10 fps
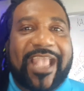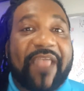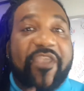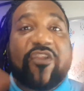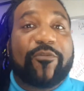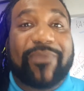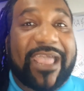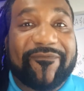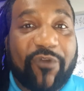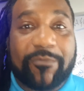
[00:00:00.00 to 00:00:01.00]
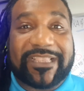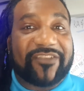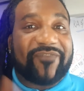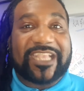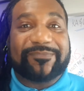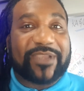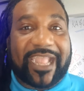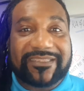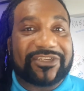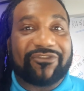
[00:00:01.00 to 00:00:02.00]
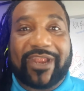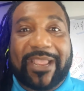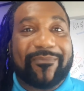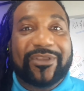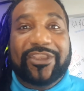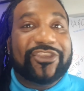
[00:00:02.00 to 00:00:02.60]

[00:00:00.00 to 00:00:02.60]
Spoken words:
And the other platforms like Facebook, Instagram,